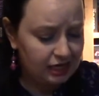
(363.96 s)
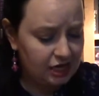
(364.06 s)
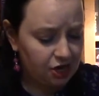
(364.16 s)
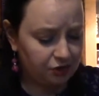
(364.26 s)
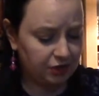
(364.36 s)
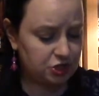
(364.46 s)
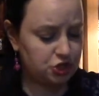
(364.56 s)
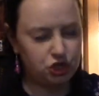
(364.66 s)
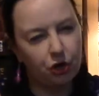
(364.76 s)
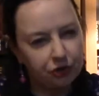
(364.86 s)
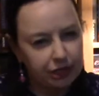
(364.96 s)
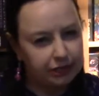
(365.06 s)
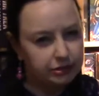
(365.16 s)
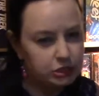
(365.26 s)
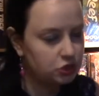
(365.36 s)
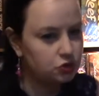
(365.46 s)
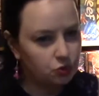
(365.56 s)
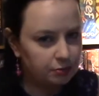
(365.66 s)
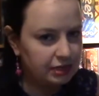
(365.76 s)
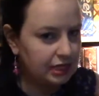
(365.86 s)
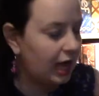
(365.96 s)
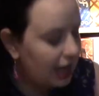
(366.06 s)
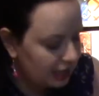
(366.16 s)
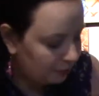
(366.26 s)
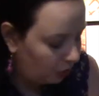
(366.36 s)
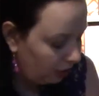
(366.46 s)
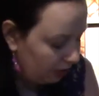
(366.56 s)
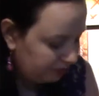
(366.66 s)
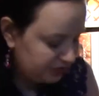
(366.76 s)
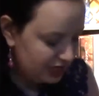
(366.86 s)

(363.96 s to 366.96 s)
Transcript: or a dark and stormy highball.